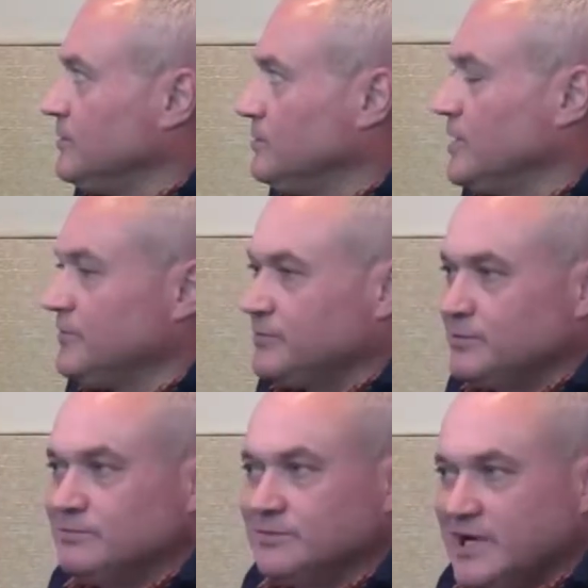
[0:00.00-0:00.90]

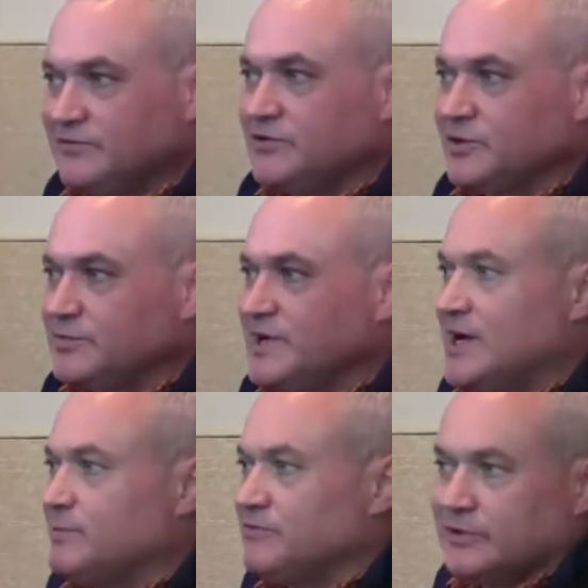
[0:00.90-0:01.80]
after some
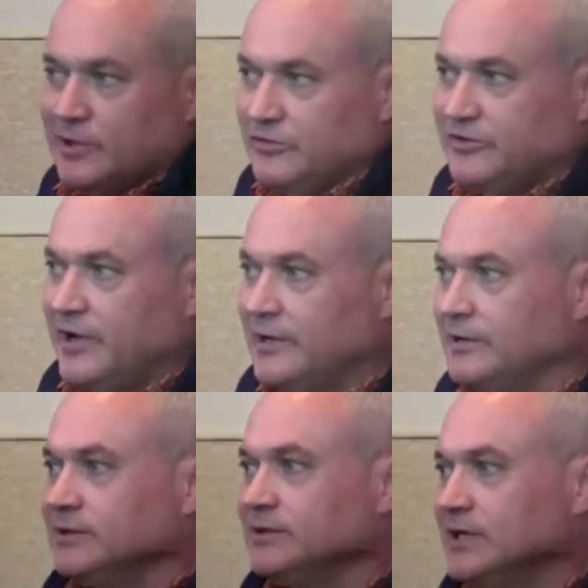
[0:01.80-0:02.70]
time of
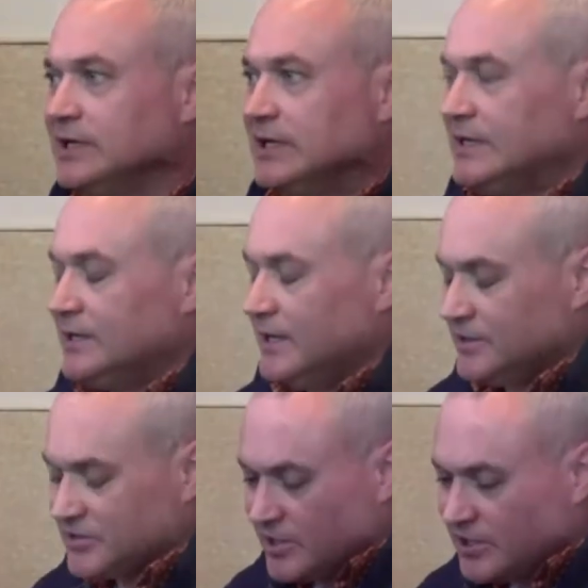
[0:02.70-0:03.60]
negotiating and
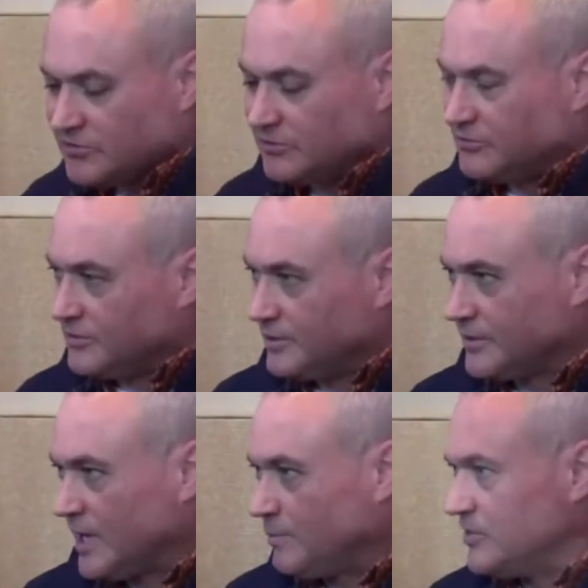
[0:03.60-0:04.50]
discussions,
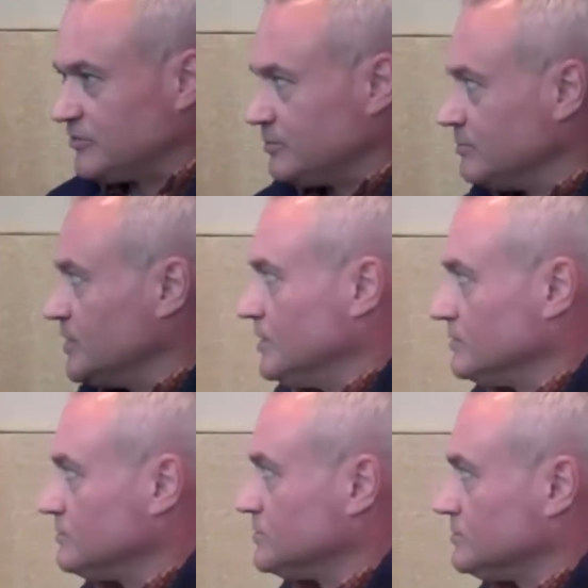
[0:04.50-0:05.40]
came to some
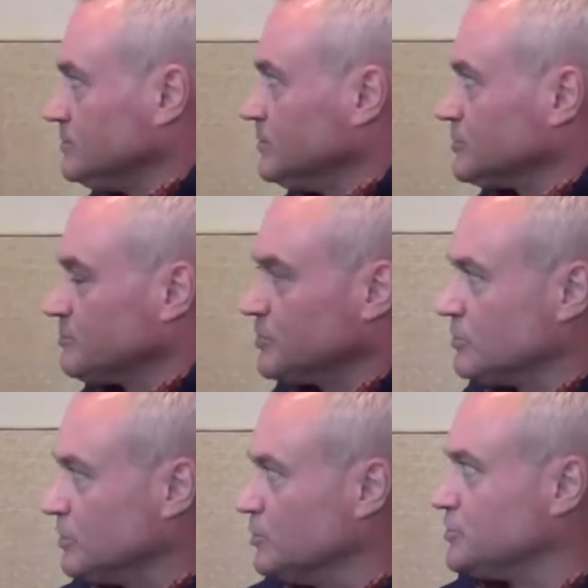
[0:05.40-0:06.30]

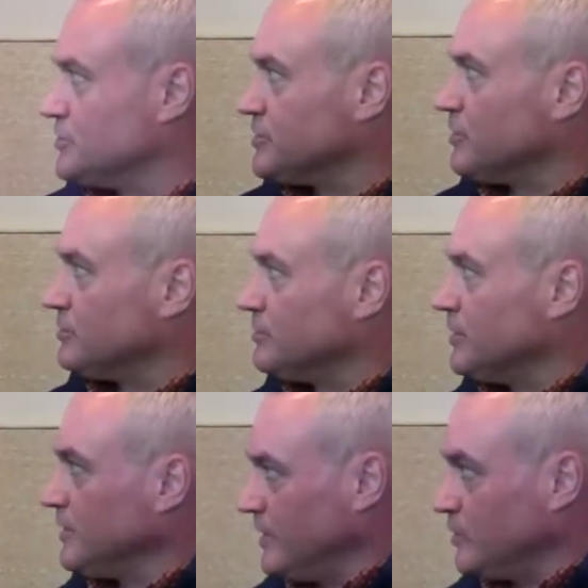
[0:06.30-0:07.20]
conclusions
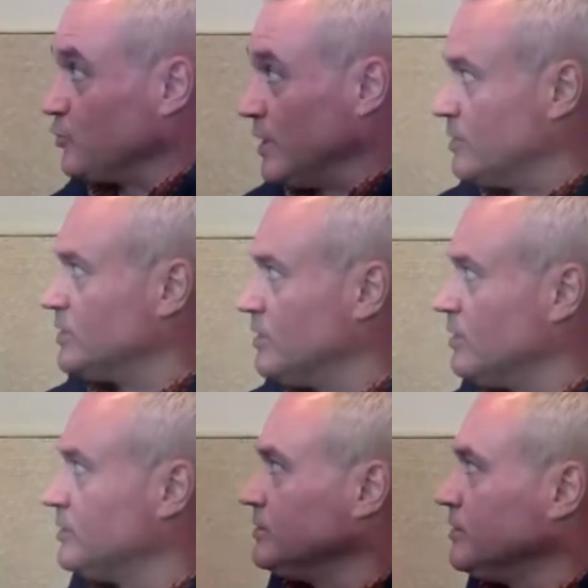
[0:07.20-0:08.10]
on an agreement
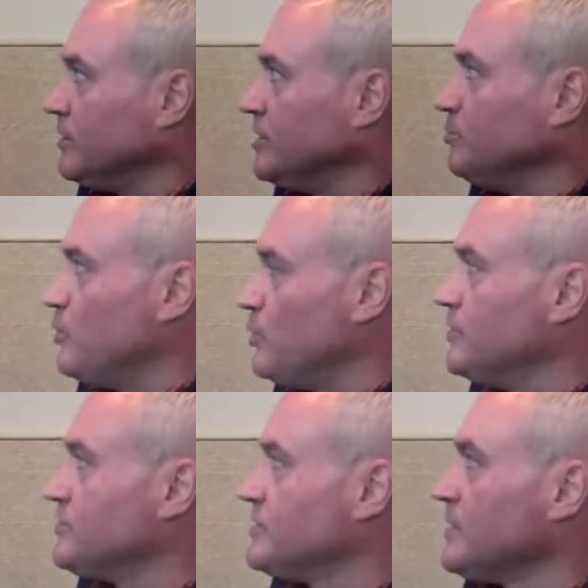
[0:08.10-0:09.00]
on
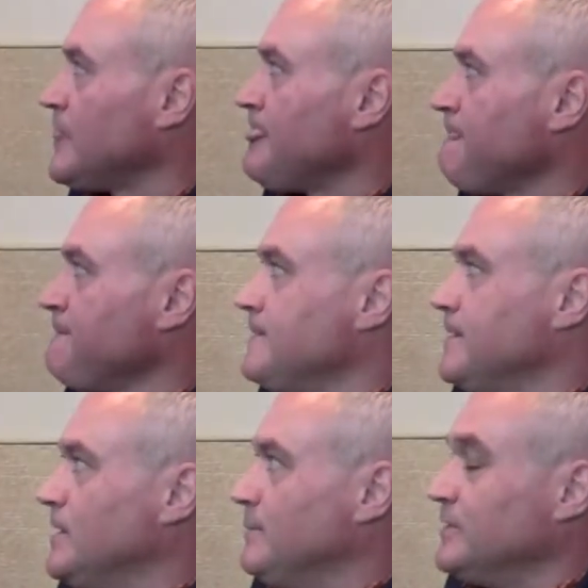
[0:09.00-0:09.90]
endpoints.
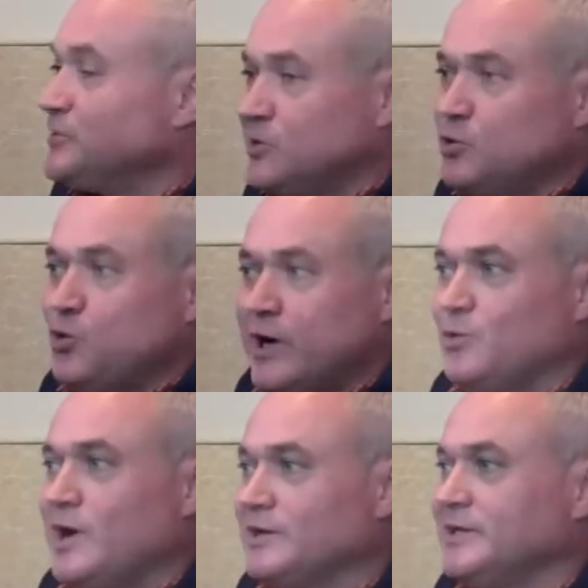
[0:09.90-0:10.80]
And it took quite a
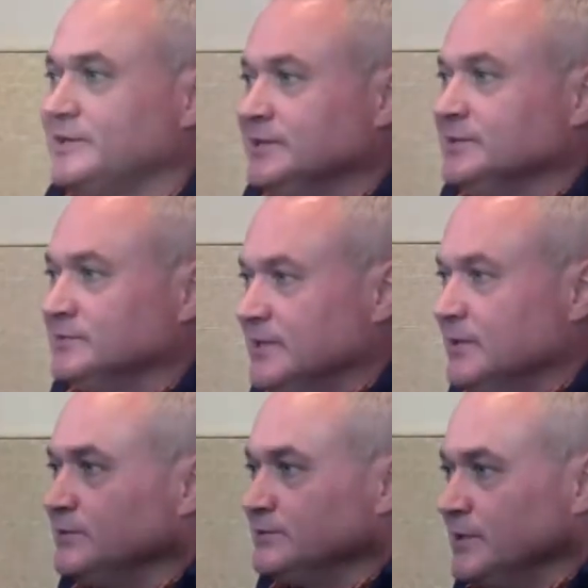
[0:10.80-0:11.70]
while to get
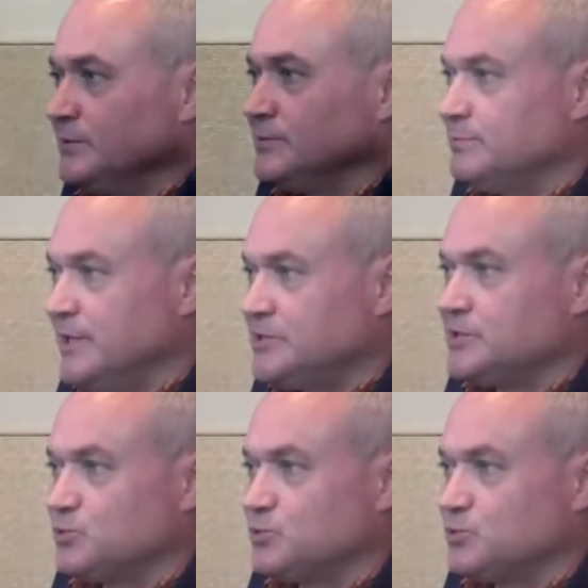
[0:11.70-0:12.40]
there. The beaches